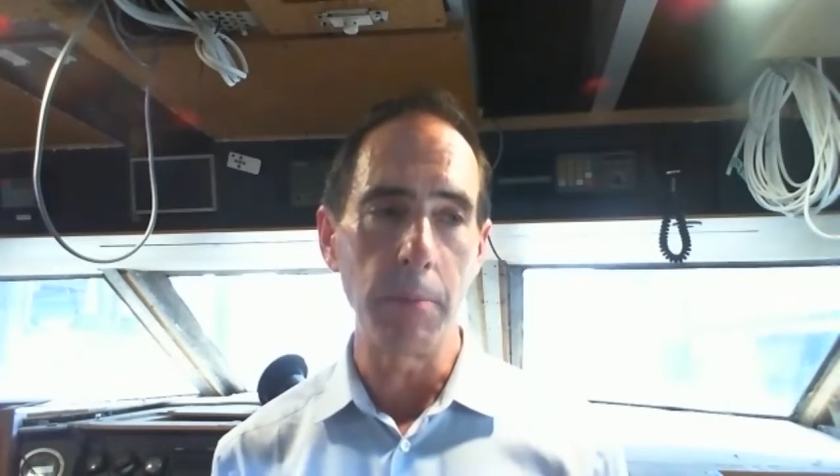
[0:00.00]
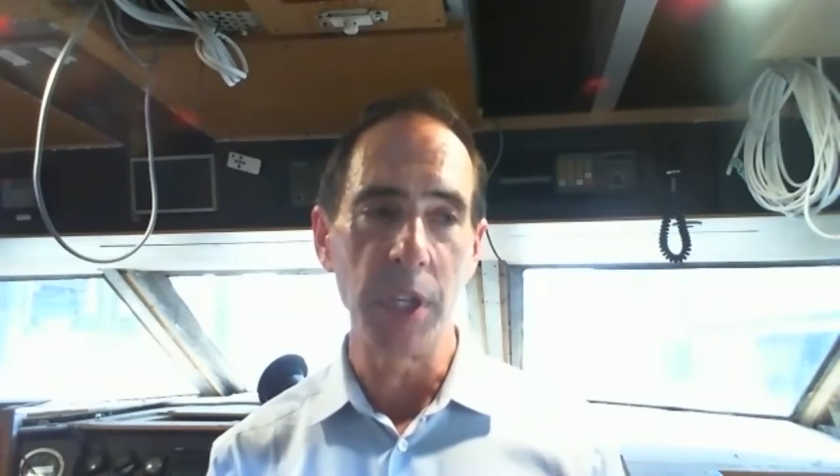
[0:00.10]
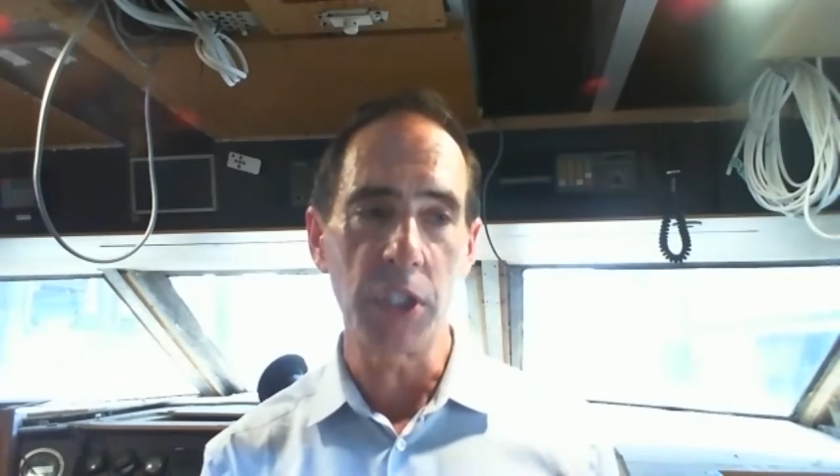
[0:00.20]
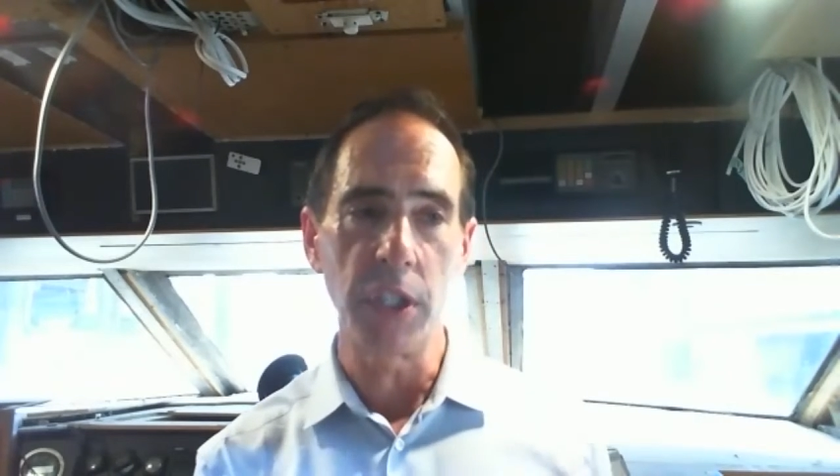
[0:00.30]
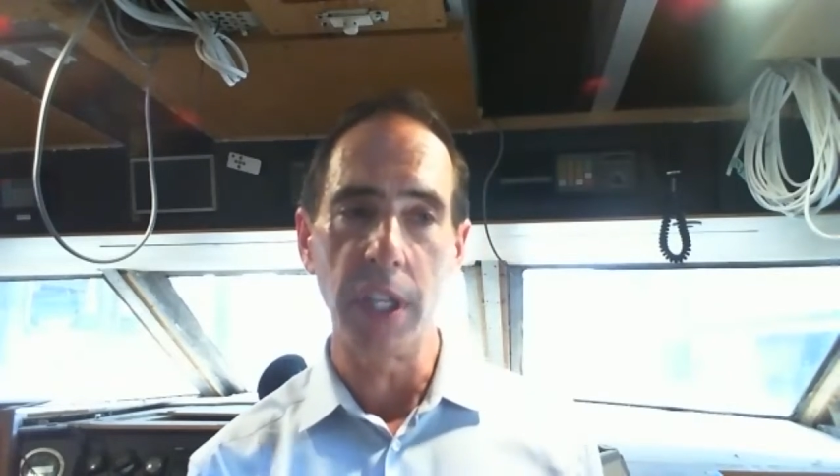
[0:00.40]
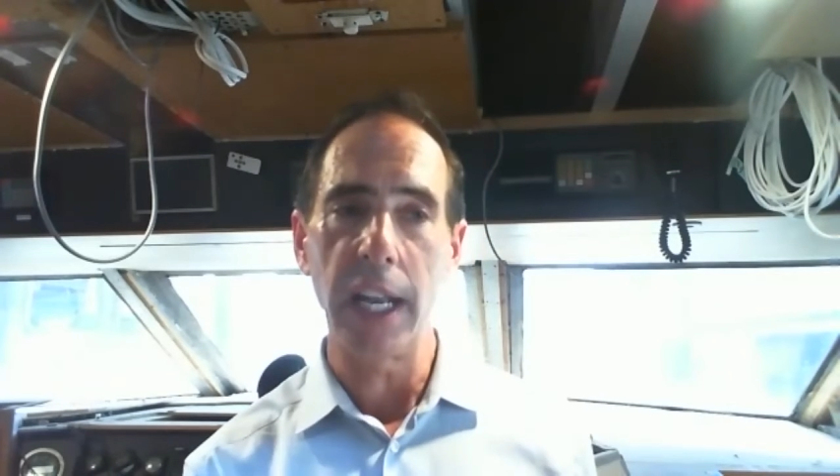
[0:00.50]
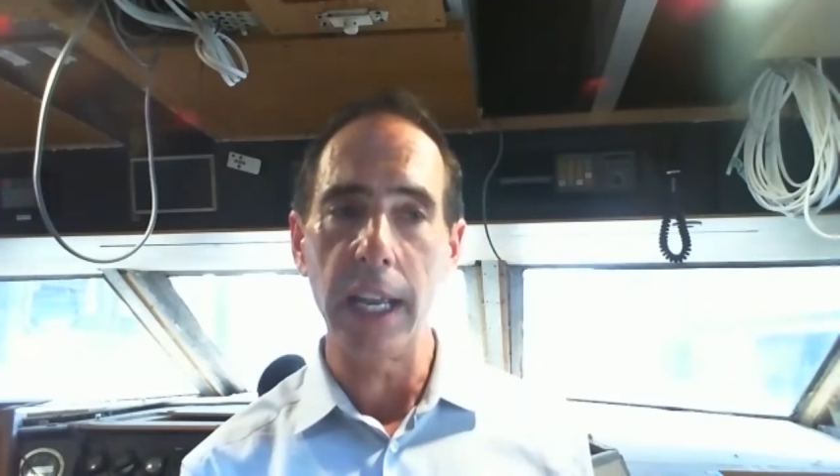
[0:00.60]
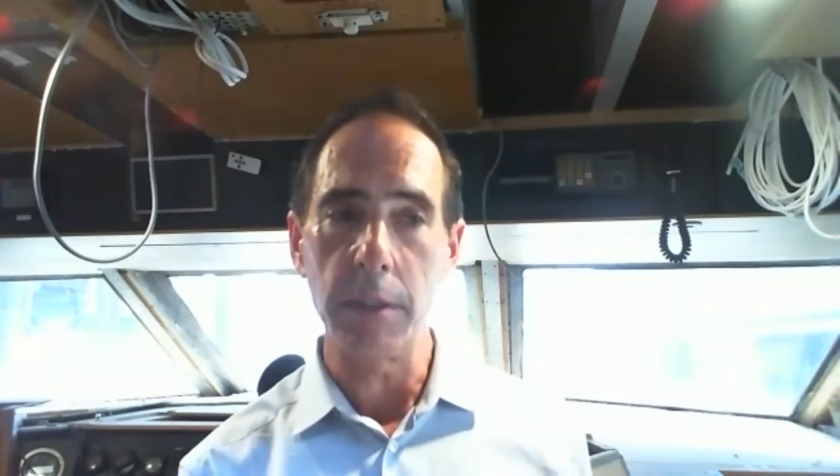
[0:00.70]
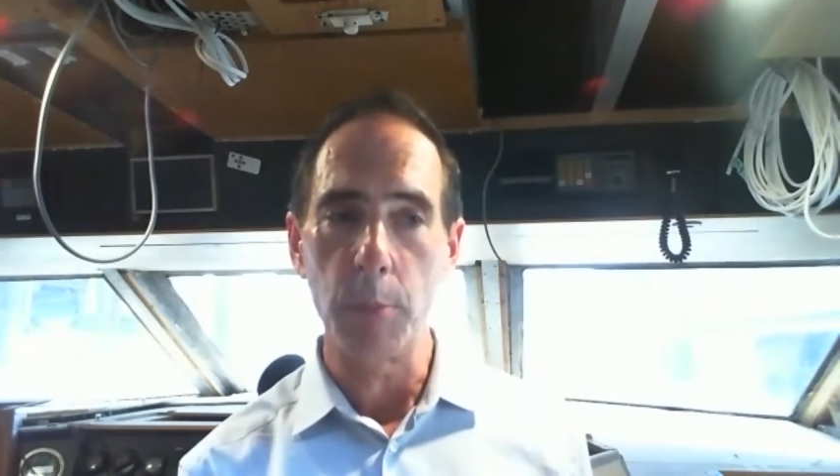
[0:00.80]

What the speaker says: mentioned that I had